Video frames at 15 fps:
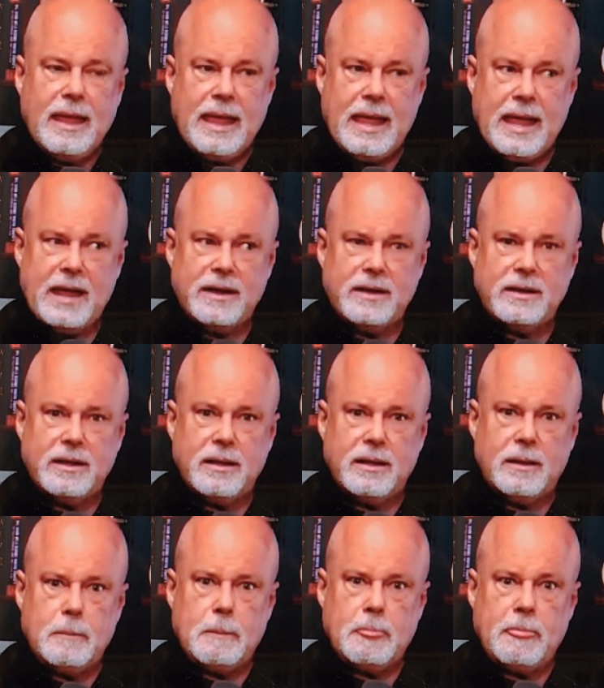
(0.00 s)
And
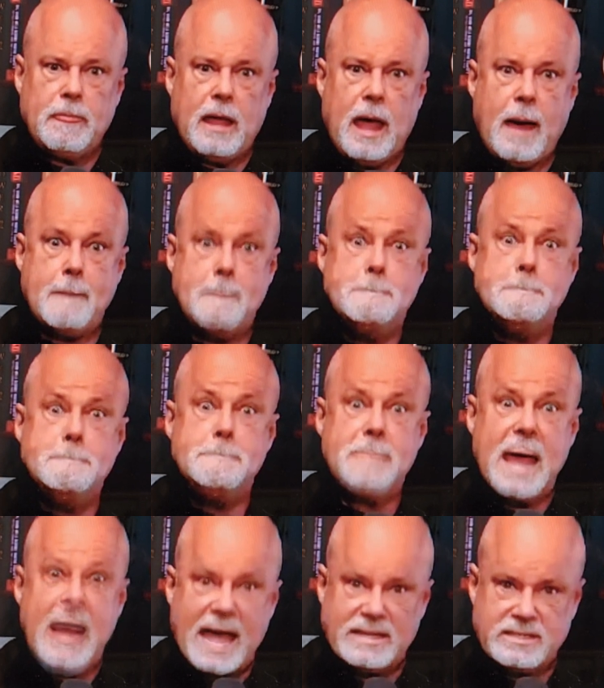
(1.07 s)
a
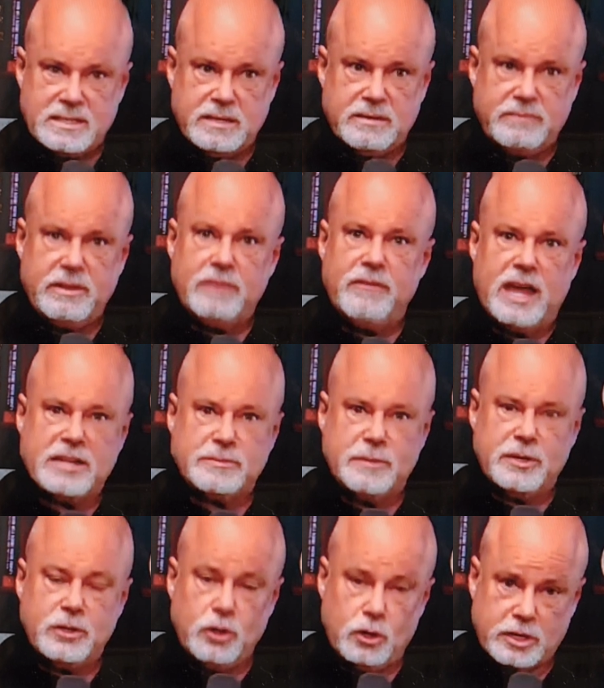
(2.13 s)
massive
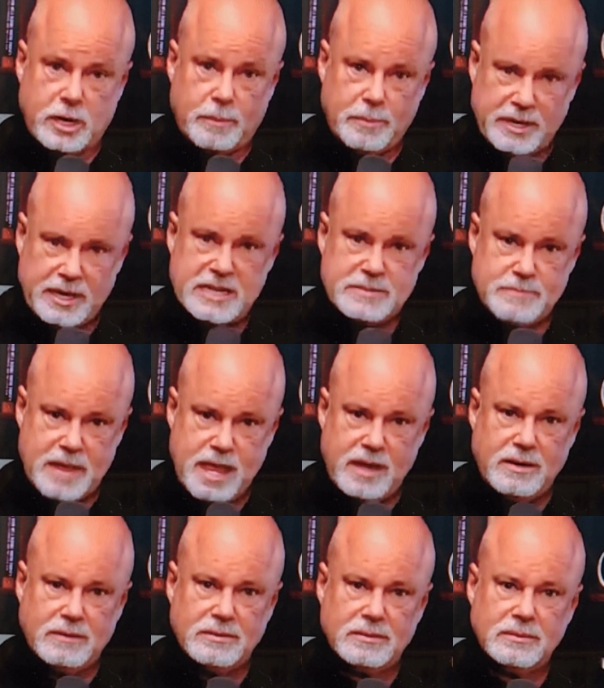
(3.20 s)
investment your company has
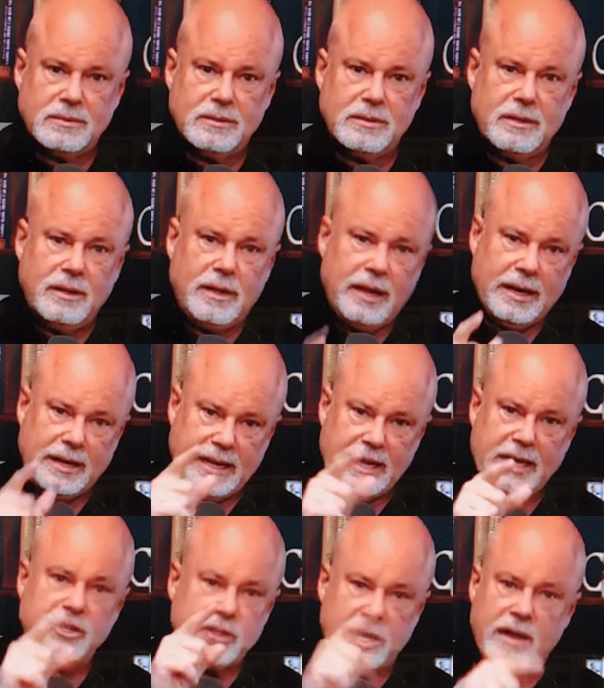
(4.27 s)
made in
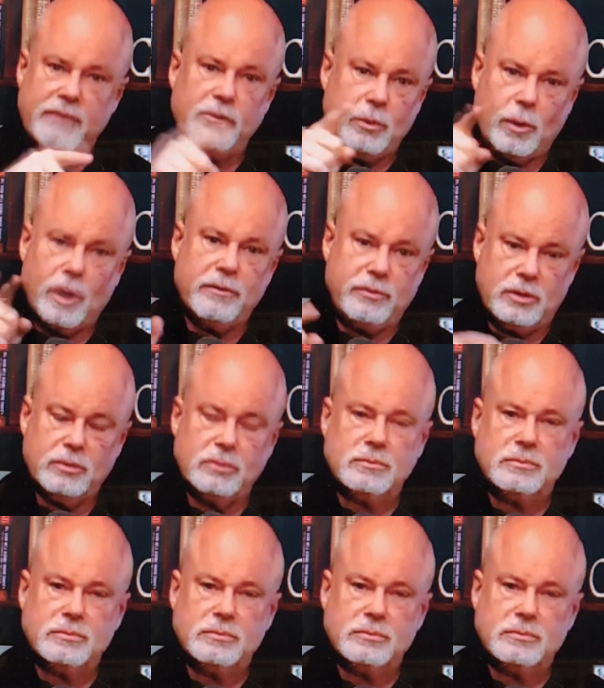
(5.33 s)
each and every one of you.